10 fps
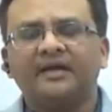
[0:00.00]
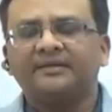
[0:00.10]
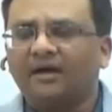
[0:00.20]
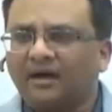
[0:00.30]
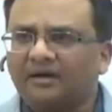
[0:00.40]
And
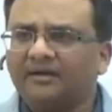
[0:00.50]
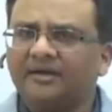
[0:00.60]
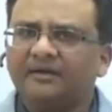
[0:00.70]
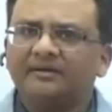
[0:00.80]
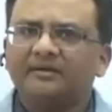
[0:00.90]
the
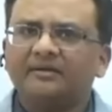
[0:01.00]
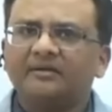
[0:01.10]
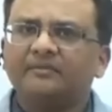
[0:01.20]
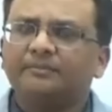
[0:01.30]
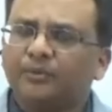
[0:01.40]
earlier
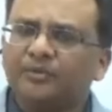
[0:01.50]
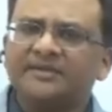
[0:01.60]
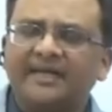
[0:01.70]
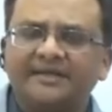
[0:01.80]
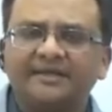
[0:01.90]
prose
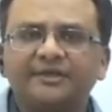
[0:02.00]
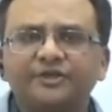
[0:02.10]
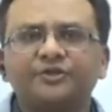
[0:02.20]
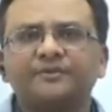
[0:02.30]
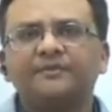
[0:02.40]

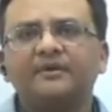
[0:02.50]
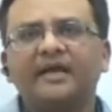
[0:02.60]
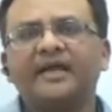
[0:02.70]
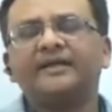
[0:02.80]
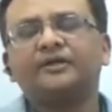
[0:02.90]
writers
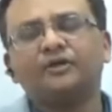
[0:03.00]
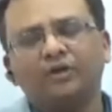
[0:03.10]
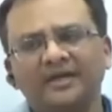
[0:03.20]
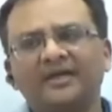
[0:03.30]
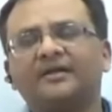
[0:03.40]
and
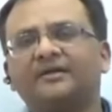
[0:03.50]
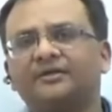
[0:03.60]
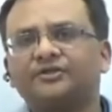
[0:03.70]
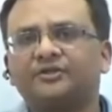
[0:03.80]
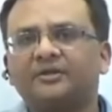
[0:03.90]

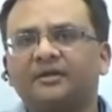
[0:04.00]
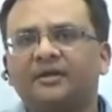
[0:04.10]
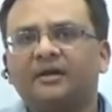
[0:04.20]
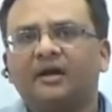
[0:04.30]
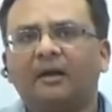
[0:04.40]
chroniclers
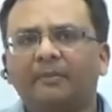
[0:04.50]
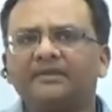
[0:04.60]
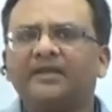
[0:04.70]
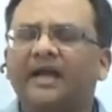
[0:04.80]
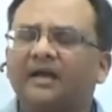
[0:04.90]

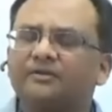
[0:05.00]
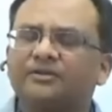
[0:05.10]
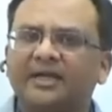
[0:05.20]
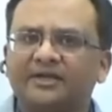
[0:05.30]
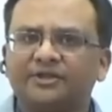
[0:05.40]
among the
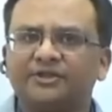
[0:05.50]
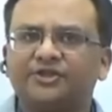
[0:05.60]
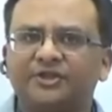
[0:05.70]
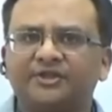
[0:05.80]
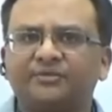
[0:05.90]
Anglo-Saxon
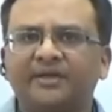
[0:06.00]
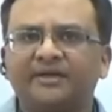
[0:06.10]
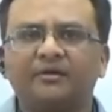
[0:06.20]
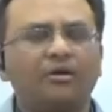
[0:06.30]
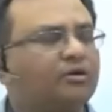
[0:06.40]

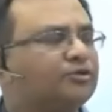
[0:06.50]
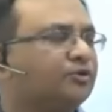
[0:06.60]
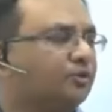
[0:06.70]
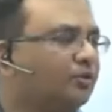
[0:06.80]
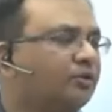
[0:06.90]
churchmen
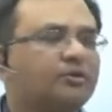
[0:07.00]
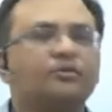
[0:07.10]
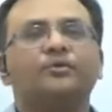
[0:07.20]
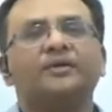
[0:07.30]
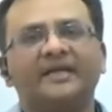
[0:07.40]
also
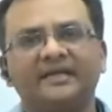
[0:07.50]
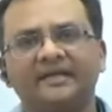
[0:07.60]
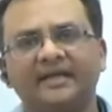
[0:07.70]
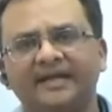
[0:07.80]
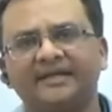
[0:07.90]
wrote
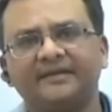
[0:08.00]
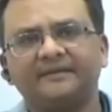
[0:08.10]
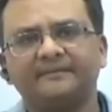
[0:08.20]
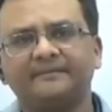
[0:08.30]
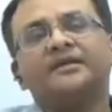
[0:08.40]
in
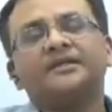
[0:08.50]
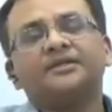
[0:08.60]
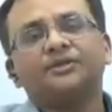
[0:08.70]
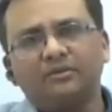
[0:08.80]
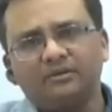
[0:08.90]
Latin.
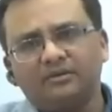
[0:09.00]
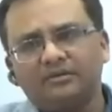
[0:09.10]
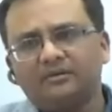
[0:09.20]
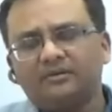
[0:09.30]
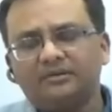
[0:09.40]
So
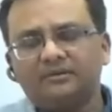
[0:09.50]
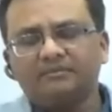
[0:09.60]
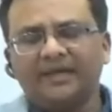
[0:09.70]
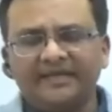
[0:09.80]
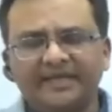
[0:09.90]

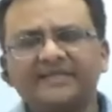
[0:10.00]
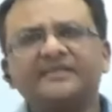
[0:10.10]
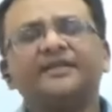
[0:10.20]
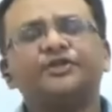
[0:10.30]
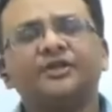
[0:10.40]
my next
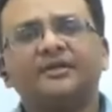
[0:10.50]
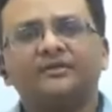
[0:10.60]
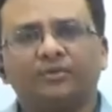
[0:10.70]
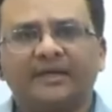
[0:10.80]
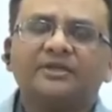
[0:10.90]
lecture
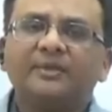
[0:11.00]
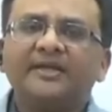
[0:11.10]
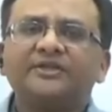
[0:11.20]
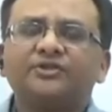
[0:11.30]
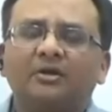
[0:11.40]
is
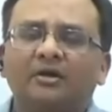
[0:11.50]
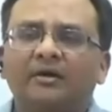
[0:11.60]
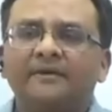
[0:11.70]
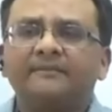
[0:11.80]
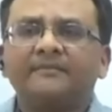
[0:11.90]
based
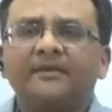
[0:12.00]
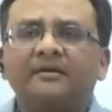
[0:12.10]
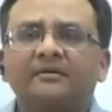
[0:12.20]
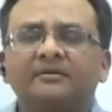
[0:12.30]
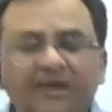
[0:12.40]
on
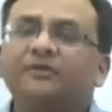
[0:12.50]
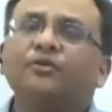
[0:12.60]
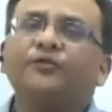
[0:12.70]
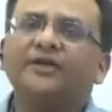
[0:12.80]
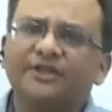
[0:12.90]
father
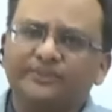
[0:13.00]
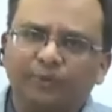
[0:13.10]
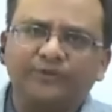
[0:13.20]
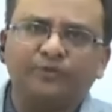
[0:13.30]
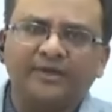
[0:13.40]
of English
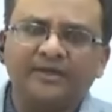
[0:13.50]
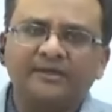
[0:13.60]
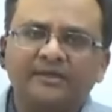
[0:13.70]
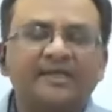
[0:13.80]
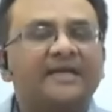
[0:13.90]
poetry,
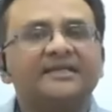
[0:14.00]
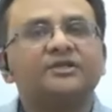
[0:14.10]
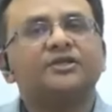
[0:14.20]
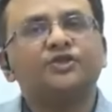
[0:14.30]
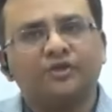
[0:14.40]
that
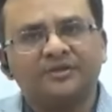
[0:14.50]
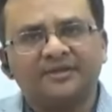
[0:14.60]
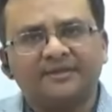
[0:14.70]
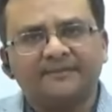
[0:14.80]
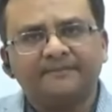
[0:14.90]
is
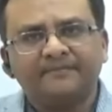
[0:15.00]
Chaucer,